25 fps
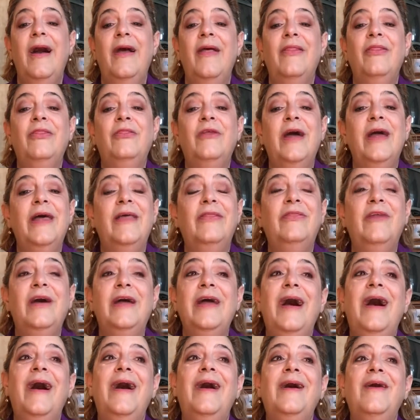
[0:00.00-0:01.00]
They
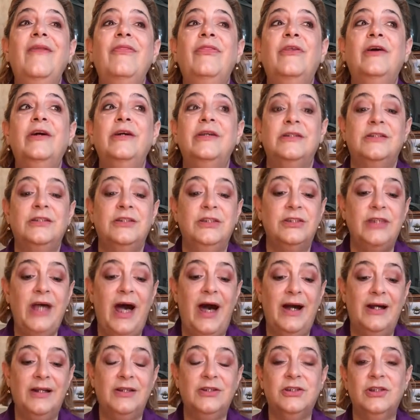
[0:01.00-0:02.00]
had the
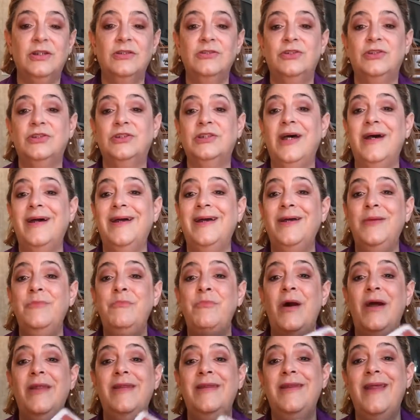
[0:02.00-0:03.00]
exact
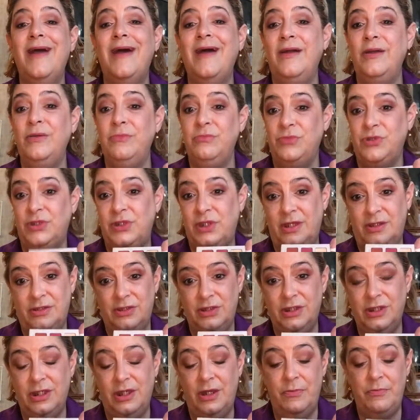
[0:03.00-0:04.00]
same names as
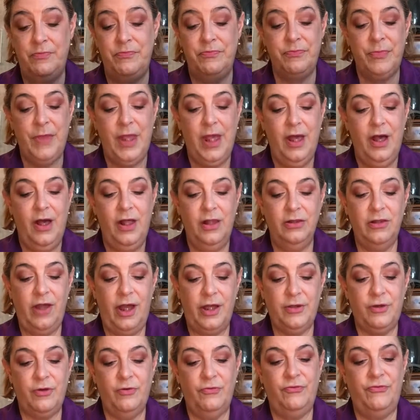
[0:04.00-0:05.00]
them.
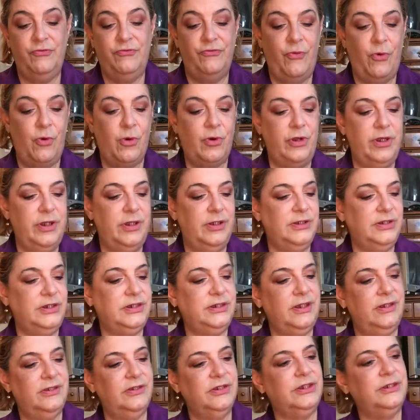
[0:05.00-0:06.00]
Like, for
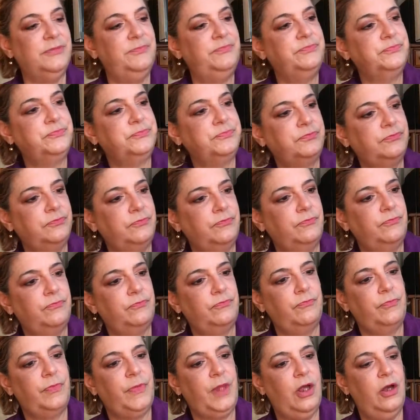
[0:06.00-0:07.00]
instance,
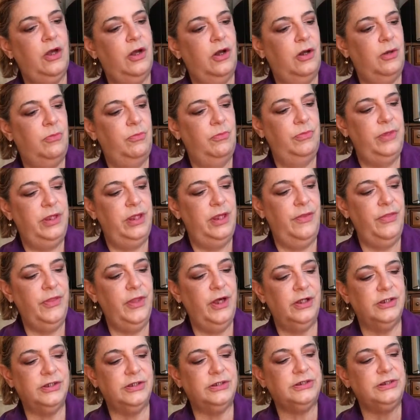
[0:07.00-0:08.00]
in
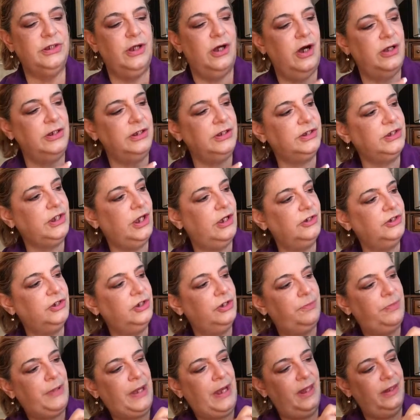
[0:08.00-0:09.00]
the
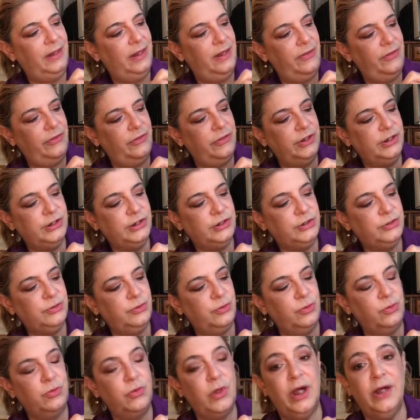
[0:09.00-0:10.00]
Anastasia palette, this
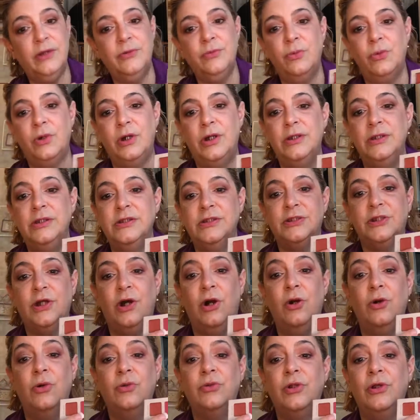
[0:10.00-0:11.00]
red one is
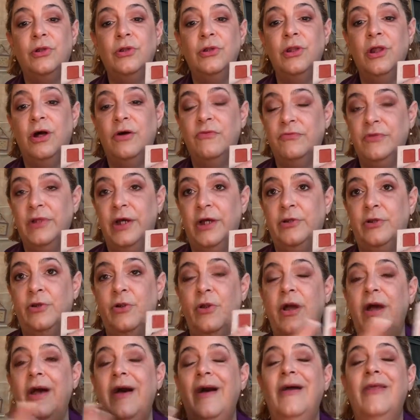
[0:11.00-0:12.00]
called Love Letter.
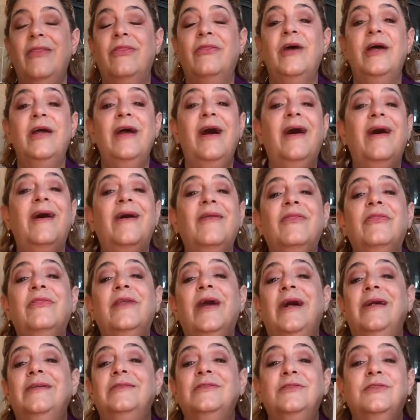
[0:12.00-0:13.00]
They had
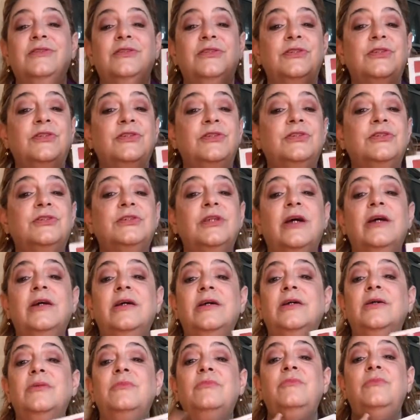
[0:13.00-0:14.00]
that
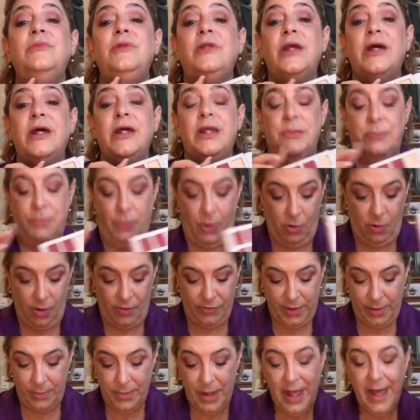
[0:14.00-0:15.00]
same name
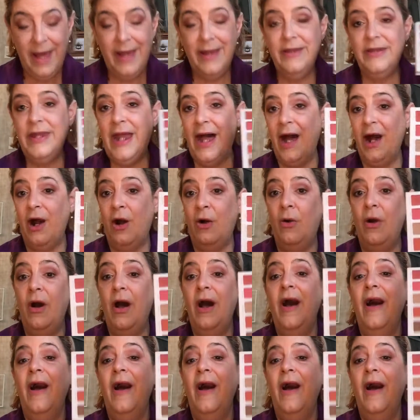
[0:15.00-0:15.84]
on them. Now,